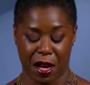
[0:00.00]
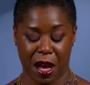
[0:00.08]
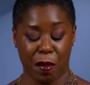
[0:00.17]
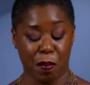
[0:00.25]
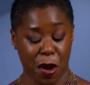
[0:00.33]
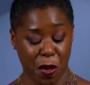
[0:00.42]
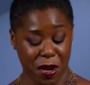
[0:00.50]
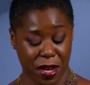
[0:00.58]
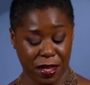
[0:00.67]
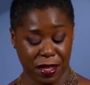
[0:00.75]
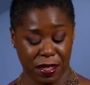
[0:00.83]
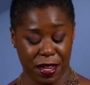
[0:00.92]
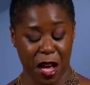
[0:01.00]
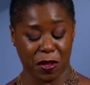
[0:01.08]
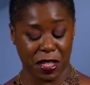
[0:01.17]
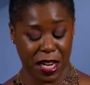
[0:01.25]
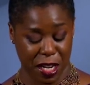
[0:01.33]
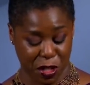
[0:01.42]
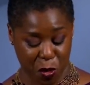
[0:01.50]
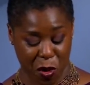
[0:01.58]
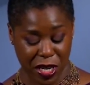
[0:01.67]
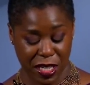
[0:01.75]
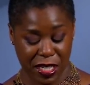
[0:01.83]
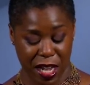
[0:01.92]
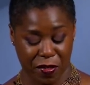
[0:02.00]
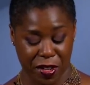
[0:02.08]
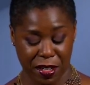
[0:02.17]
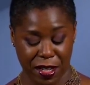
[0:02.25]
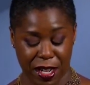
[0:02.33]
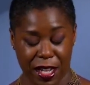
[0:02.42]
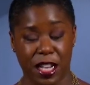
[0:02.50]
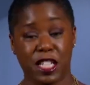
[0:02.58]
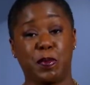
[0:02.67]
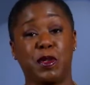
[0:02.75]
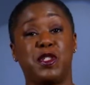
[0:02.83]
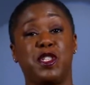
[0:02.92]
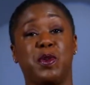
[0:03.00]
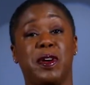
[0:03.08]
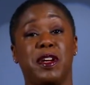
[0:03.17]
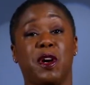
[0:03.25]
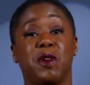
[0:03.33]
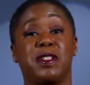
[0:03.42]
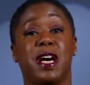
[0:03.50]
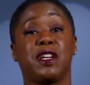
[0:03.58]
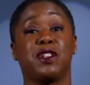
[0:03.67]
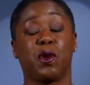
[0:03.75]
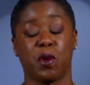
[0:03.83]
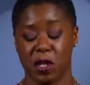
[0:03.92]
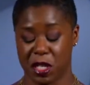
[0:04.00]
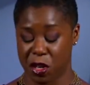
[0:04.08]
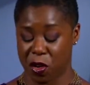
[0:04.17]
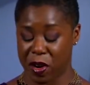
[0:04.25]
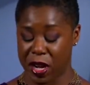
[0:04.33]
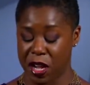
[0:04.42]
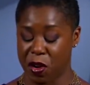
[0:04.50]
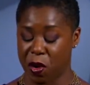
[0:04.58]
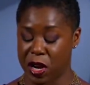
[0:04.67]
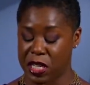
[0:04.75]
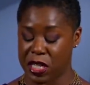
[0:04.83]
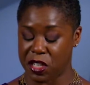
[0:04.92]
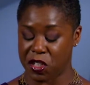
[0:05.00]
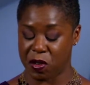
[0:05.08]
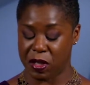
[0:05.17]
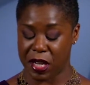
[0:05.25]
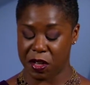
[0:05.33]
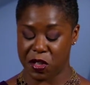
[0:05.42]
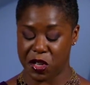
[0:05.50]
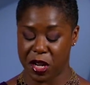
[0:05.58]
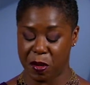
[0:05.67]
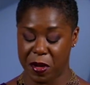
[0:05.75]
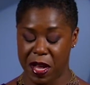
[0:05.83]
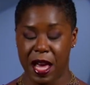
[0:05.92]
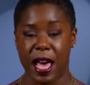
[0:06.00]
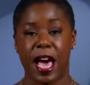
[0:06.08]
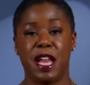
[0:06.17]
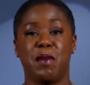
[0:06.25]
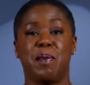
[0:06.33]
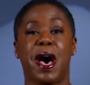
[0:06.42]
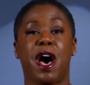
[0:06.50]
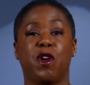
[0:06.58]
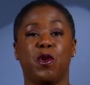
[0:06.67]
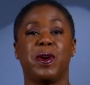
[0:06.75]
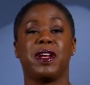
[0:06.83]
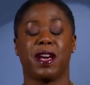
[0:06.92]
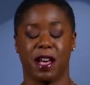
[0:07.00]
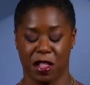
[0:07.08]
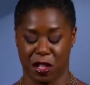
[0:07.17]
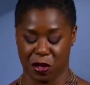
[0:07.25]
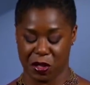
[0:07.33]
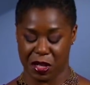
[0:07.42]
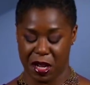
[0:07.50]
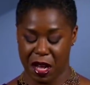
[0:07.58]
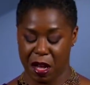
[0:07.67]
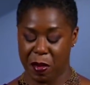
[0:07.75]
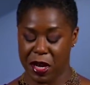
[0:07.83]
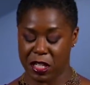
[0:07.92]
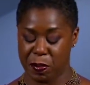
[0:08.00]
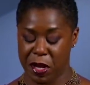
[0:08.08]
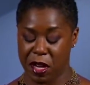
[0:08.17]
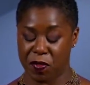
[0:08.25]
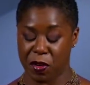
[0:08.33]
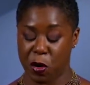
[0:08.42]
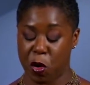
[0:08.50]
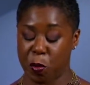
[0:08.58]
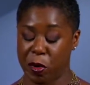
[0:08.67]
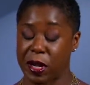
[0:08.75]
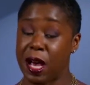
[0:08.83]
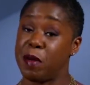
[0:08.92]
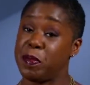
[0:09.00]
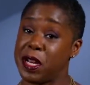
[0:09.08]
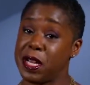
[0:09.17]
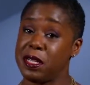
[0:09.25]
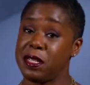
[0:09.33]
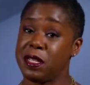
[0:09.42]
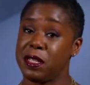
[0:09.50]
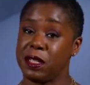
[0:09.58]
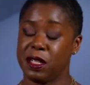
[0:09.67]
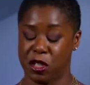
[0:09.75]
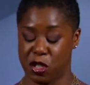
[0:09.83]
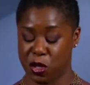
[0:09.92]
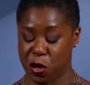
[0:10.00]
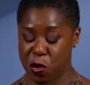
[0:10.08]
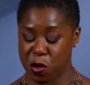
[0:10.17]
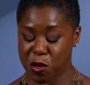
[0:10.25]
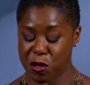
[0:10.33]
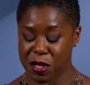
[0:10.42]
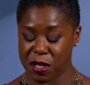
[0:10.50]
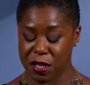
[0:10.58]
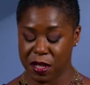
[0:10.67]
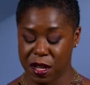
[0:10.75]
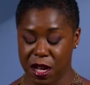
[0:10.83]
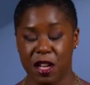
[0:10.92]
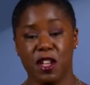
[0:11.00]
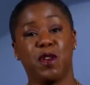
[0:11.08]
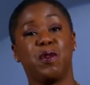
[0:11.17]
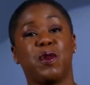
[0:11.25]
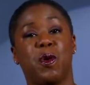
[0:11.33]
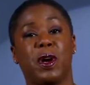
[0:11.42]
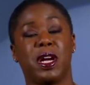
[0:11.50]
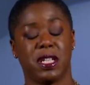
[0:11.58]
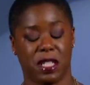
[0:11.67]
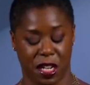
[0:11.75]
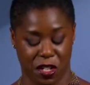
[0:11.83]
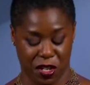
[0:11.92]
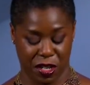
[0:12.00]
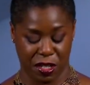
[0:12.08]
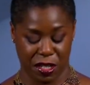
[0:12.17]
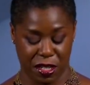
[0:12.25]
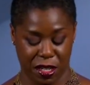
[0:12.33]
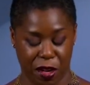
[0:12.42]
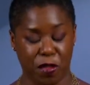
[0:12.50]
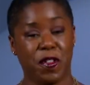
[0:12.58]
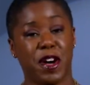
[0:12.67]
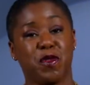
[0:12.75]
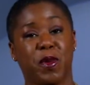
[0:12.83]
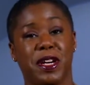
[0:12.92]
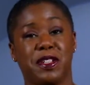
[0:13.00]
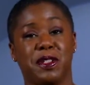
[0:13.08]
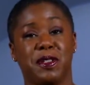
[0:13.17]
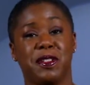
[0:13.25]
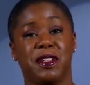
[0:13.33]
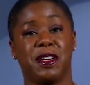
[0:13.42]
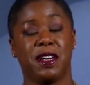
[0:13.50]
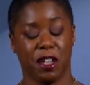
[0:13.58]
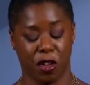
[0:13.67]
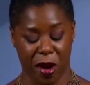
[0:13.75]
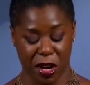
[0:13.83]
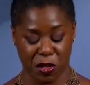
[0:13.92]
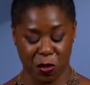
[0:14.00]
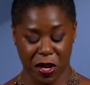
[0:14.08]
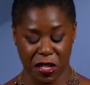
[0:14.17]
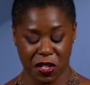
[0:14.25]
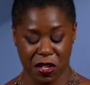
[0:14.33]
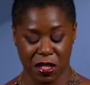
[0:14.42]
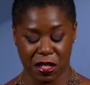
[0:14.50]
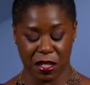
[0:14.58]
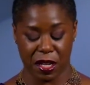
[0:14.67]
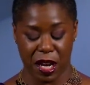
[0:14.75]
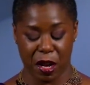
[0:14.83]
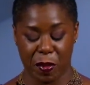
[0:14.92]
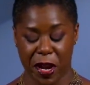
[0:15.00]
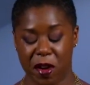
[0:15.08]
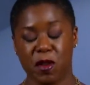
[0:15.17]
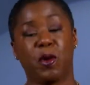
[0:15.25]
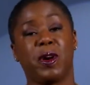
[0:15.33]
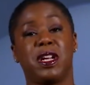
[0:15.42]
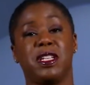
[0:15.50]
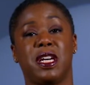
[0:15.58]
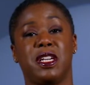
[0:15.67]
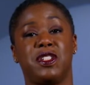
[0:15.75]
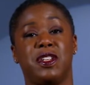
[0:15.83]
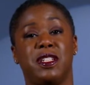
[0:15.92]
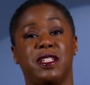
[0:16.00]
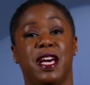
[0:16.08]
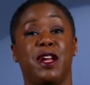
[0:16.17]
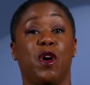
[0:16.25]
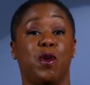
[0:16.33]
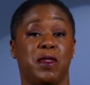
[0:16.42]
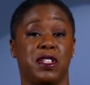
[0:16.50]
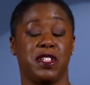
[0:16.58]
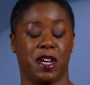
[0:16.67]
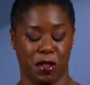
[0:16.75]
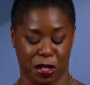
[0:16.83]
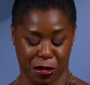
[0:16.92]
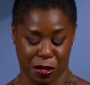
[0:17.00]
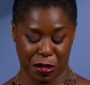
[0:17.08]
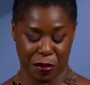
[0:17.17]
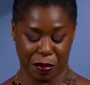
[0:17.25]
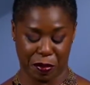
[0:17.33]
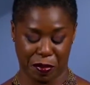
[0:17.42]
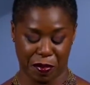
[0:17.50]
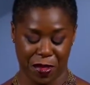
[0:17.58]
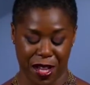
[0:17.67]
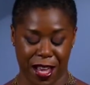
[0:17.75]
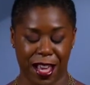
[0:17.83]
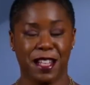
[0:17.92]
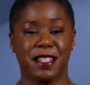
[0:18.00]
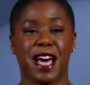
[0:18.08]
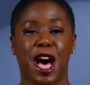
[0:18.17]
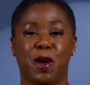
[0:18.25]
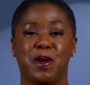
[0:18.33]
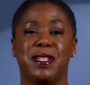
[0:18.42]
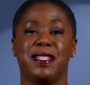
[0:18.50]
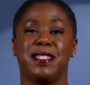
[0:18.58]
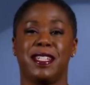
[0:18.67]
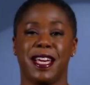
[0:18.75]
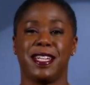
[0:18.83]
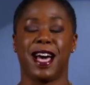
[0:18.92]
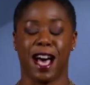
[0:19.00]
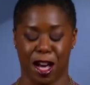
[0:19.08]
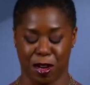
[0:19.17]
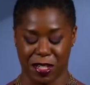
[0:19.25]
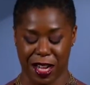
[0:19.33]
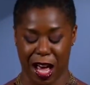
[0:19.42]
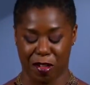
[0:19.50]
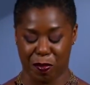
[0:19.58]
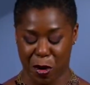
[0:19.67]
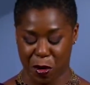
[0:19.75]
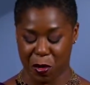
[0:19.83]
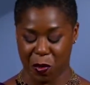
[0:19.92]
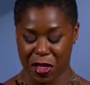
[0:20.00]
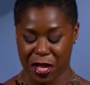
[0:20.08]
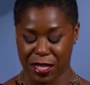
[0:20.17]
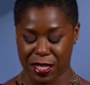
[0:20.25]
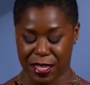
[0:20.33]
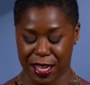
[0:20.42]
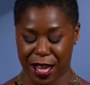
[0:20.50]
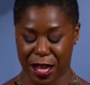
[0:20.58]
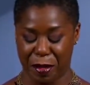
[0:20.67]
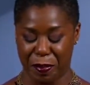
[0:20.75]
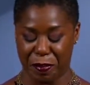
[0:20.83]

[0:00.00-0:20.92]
Mona, now today at 27, is pursuing her doctoral degree in organizational leadership and empowering others by speaking for corporate companies, schools, youth organizations, fundraisers, graduations, parent organizations, and homeless shelters. It is our distinct honor to have Mona with us today.